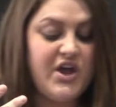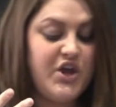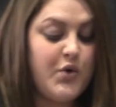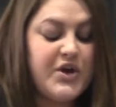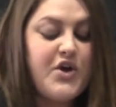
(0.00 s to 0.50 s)

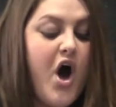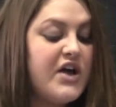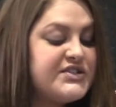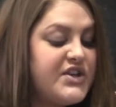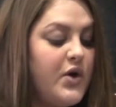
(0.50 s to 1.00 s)
you can
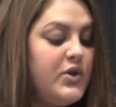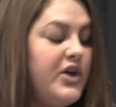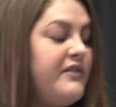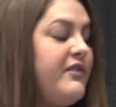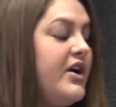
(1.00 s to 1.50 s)
also
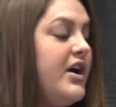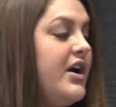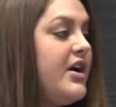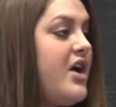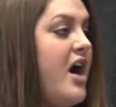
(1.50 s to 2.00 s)
look
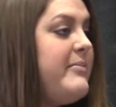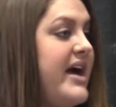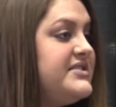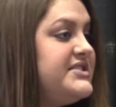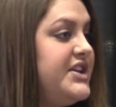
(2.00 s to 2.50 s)
for
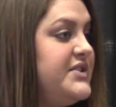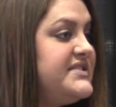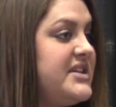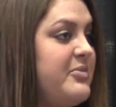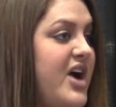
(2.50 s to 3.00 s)
compounds to use
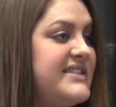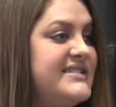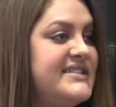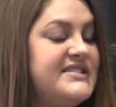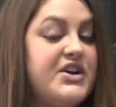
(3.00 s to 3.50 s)
in the
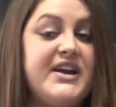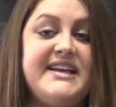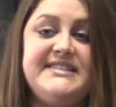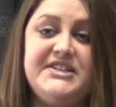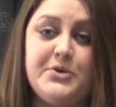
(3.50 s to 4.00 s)
process that are
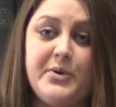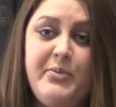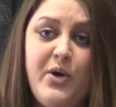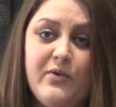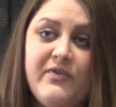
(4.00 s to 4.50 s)
easy to
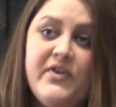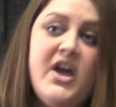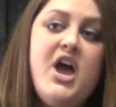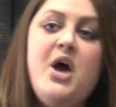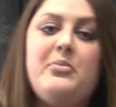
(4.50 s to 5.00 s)
remove.
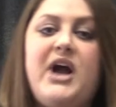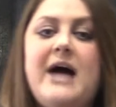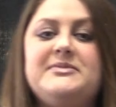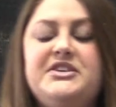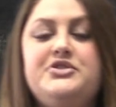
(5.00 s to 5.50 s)

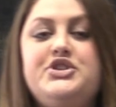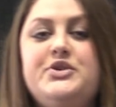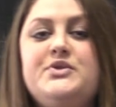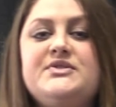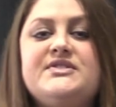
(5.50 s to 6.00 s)
Perhaps you
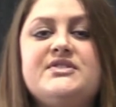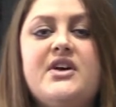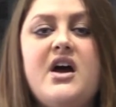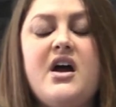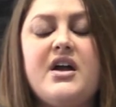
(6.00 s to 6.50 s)
choose
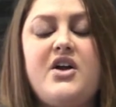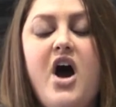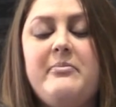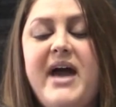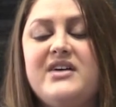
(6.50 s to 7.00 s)

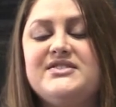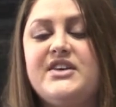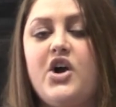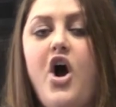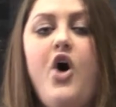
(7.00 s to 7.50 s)
compounds
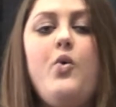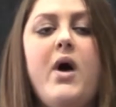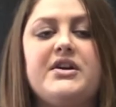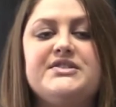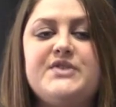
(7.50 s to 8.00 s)
that are all
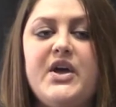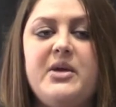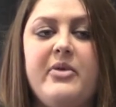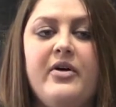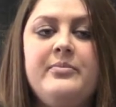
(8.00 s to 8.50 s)
water
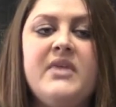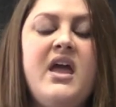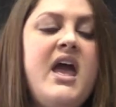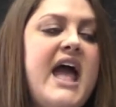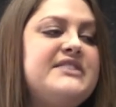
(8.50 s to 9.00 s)
soluble,
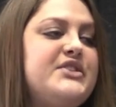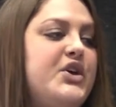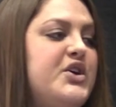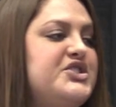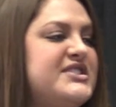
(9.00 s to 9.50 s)
and so
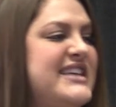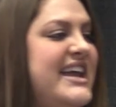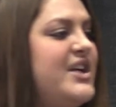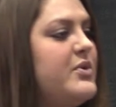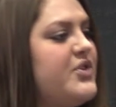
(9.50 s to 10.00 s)
you could just
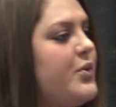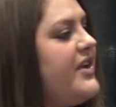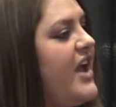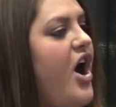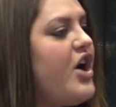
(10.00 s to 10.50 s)
hit it with a
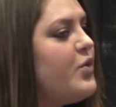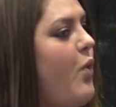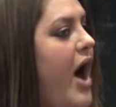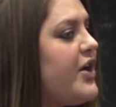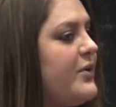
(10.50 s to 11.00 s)
really hard
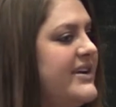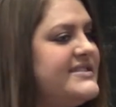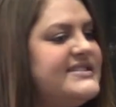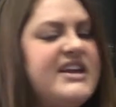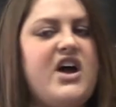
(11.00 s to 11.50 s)
water
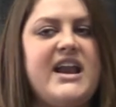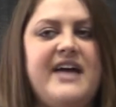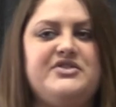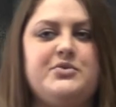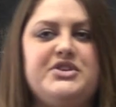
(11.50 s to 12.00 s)
rinse and not
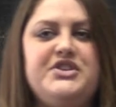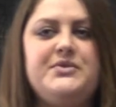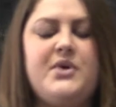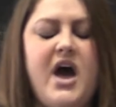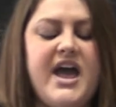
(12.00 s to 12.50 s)
have
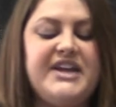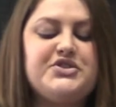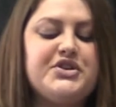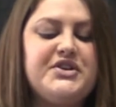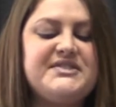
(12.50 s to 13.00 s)
to uh,
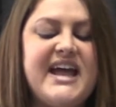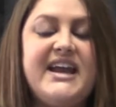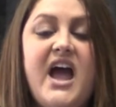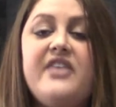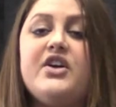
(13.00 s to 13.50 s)
introduce
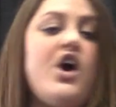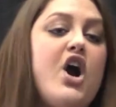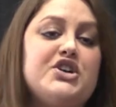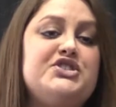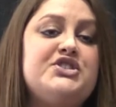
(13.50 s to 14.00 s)
any other
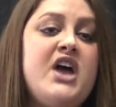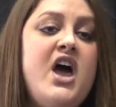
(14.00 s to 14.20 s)
harsh